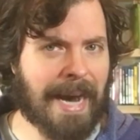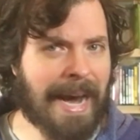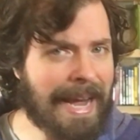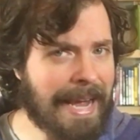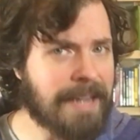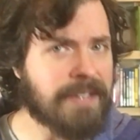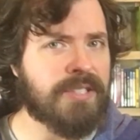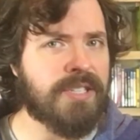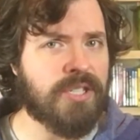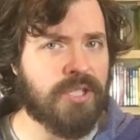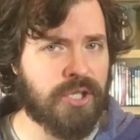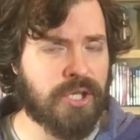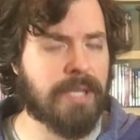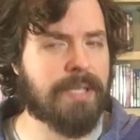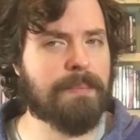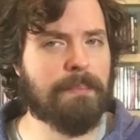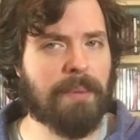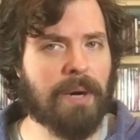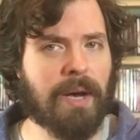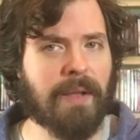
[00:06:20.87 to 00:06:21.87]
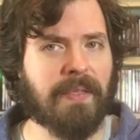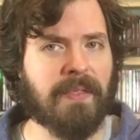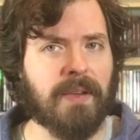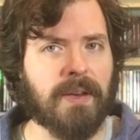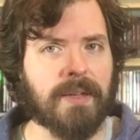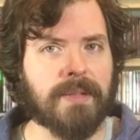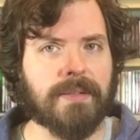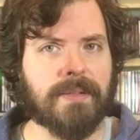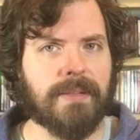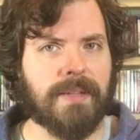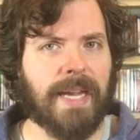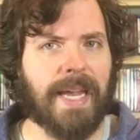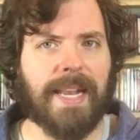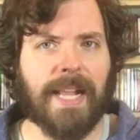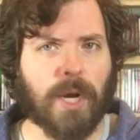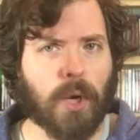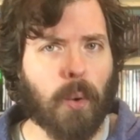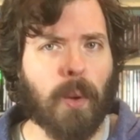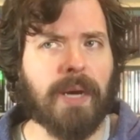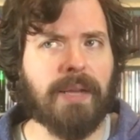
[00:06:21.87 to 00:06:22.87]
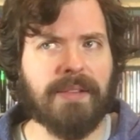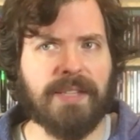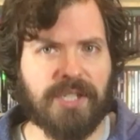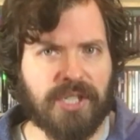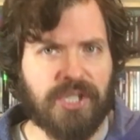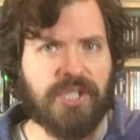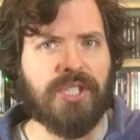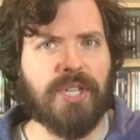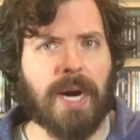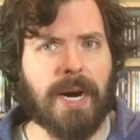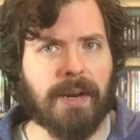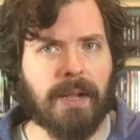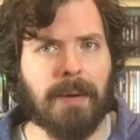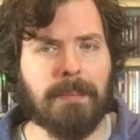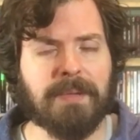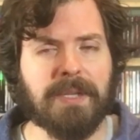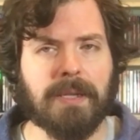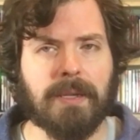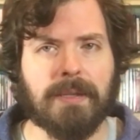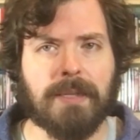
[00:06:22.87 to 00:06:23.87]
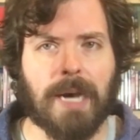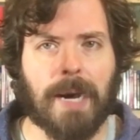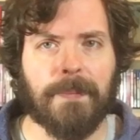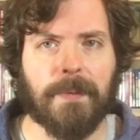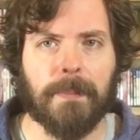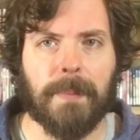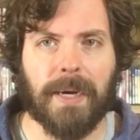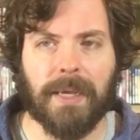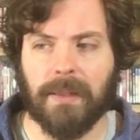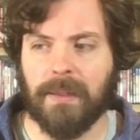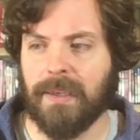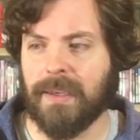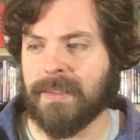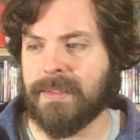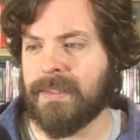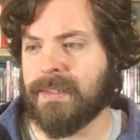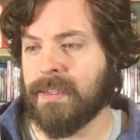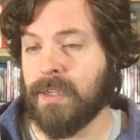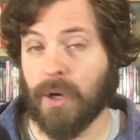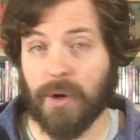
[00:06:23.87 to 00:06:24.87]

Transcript: I actually just bought this and it quickly just shot up to the top of my list